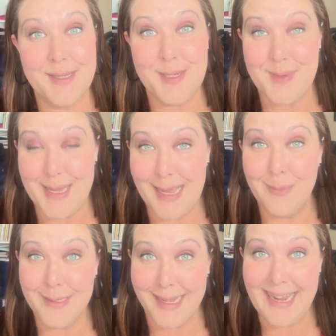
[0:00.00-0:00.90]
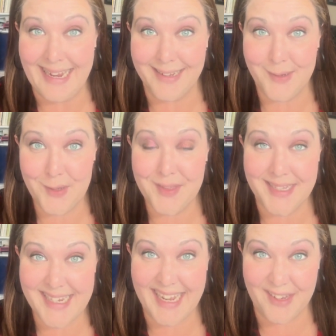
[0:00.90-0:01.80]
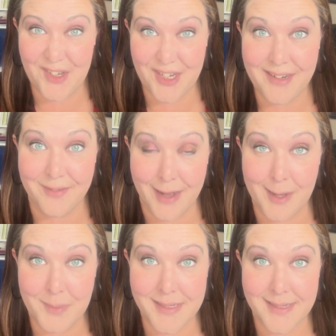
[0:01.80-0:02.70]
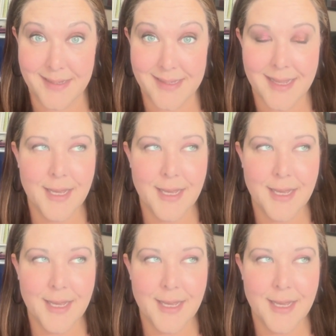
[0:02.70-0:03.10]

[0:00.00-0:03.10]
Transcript: to be able to handle the tension of opposites,